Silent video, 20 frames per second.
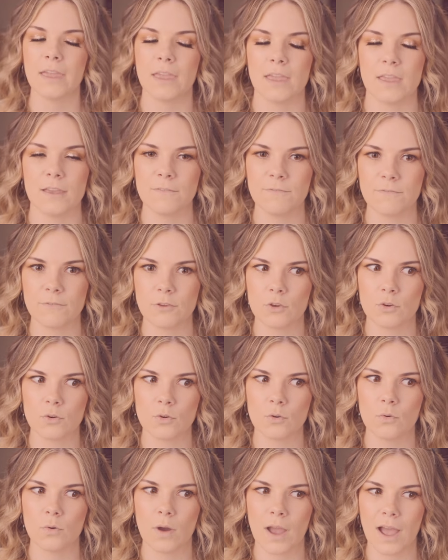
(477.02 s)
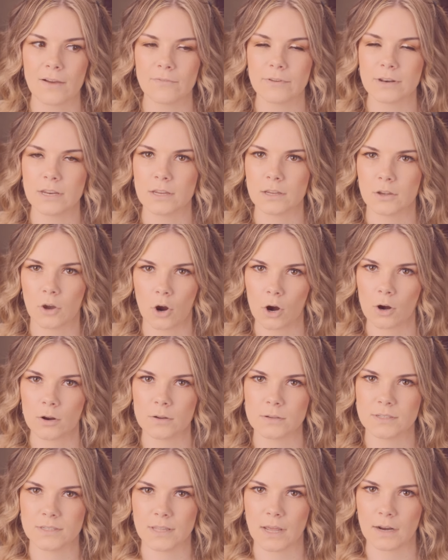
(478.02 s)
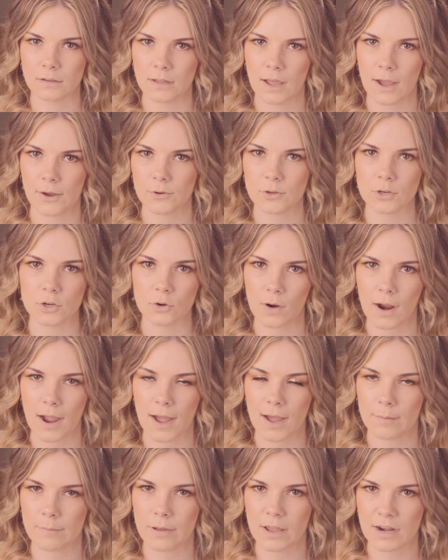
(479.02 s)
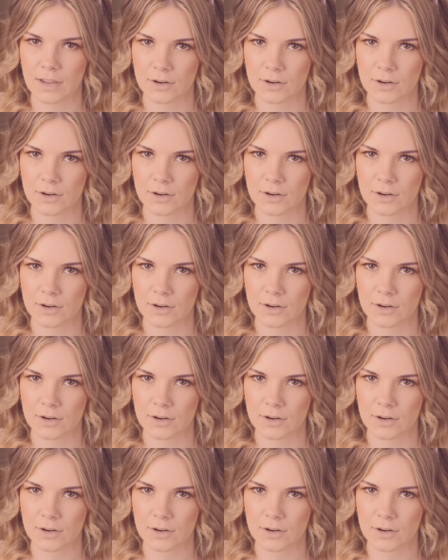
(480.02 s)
If you have any cards that allow you to grab an